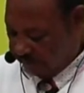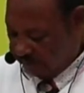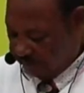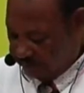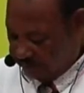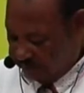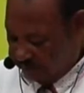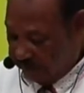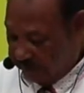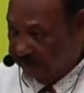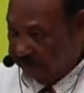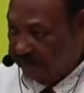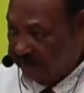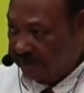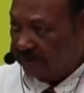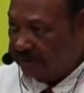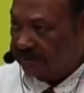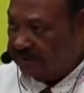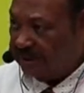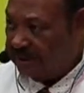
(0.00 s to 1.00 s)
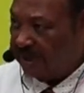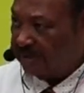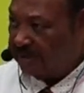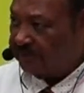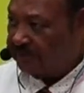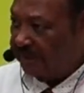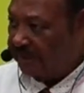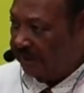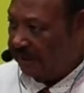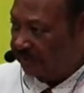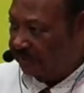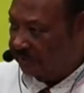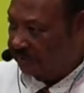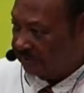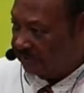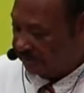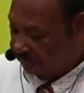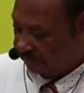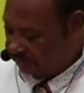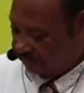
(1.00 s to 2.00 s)
to give it that little dark flavor.
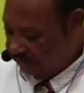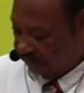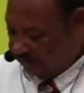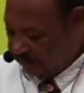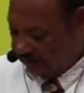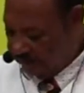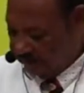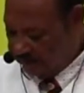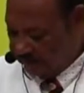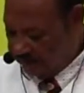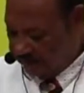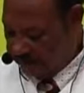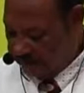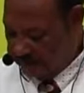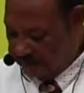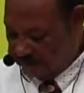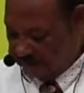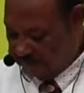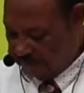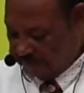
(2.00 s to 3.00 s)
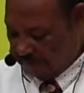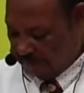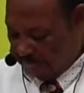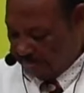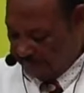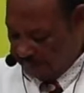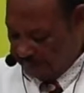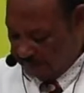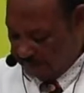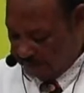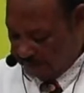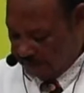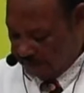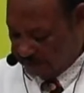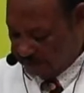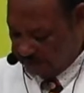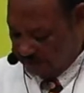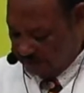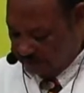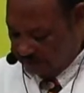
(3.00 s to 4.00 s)
Um, but
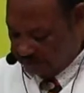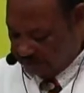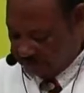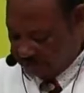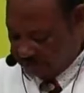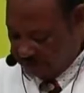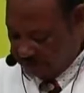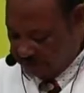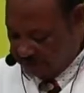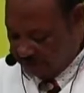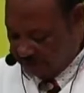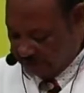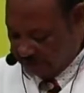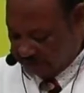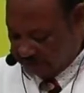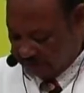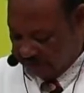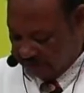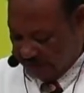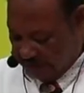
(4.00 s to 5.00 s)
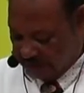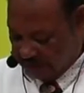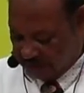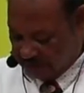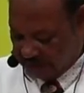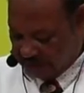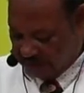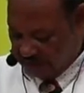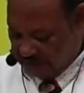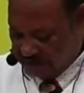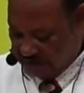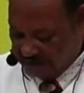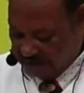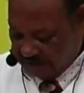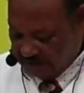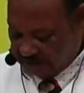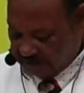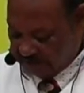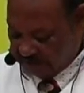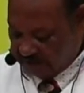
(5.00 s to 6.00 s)
obviously, uh, a nice
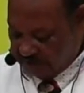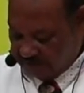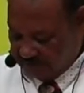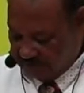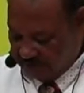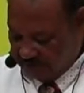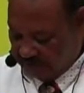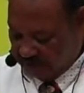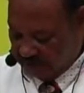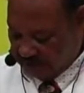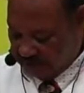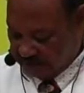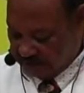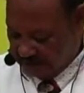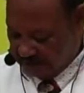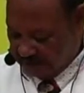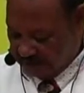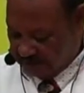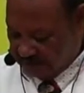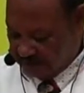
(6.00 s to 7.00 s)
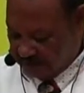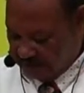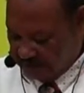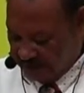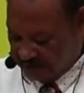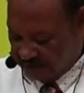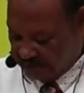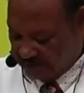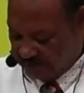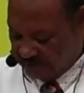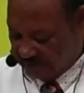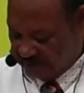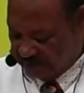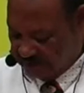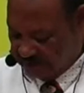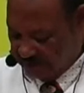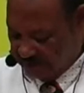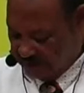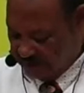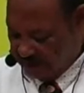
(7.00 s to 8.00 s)
fruitcake is the essence.
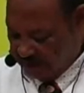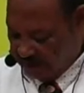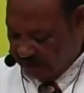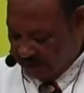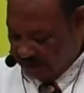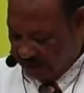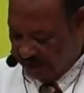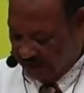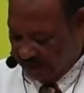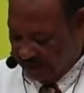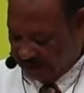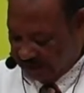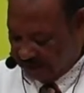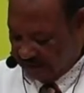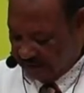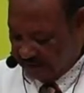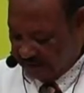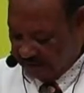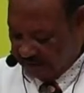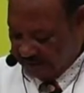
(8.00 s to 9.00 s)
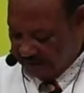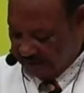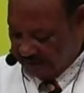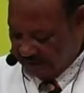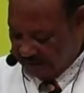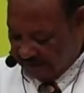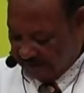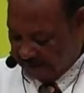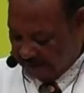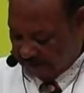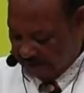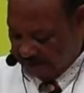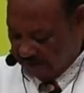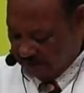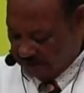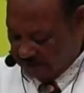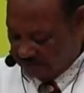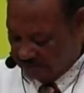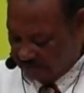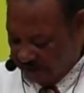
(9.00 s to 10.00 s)
And uh, my
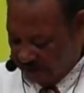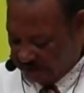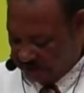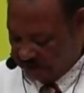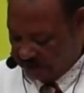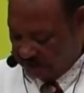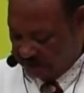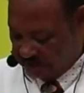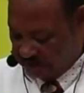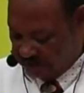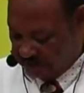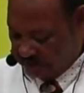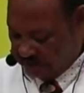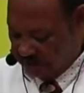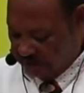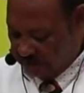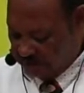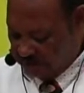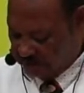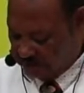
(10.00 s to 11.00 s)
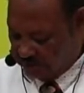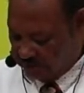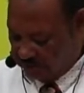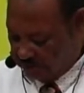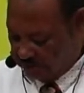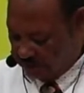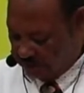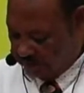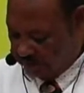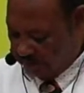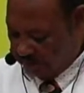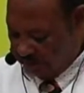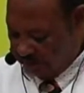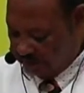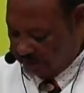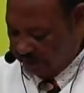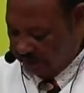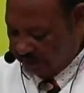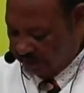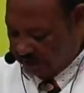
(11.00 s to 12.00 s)
uncle Reggie, he used to uh, make
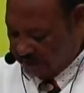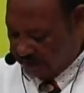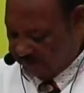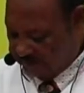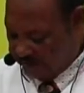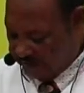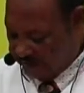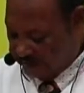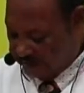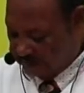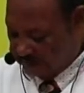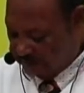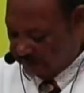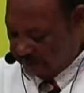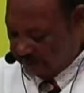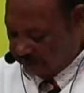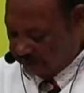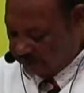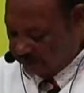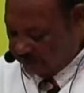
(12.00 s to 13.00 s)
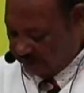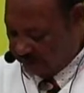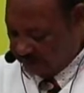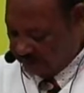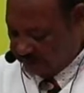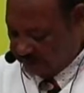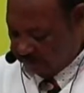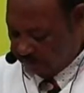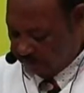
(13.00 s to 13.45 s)
cake out of amber parsley,